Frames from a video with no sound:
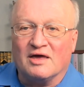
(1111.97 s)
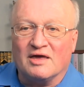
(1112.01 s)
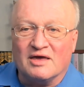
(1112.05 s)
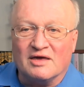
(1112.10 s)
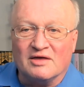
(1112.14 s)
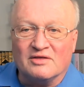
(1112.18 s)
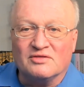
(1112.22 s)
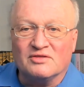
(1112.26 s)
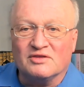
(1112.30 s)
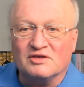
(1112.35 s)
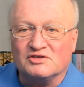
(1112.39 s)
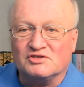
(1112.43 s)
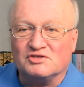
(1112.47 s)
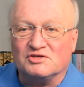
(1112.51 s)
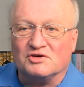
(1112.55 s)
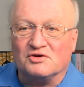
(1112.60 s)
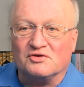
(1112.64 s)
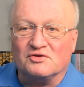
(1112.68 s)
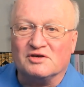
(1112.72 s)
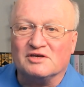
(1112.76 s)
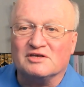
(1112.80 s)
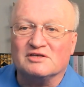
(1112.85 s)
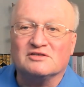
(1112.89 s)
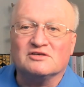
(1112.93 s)
in the
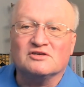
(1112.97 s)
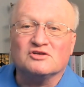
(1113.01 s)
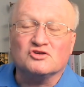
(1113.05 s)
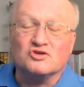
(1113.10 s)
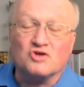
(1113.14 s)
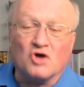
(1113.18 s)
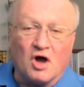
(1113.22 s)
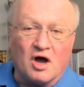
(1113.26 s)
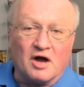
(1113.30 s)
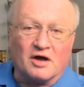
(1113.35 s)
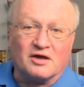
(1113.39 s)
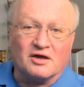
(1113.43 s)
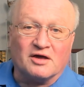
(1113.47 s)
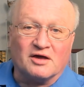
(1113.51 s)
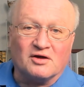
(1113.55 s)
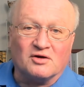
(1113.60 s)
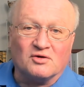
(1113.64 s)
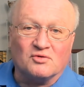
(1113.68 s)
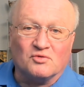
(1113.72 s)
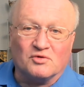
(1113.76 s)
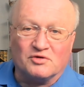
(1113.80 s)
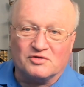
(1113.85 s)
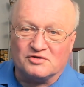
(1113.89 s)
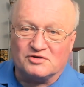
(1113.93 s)
series
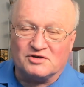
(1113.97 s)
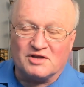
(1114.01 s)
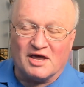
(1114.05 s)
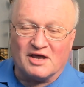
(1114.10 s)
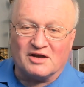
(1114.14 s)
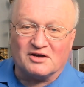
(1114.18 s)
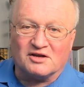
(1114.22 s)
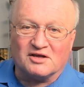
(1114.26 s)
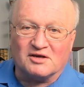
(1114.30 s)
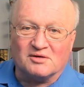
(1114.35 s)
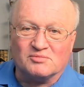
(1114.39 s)
Talking with Dan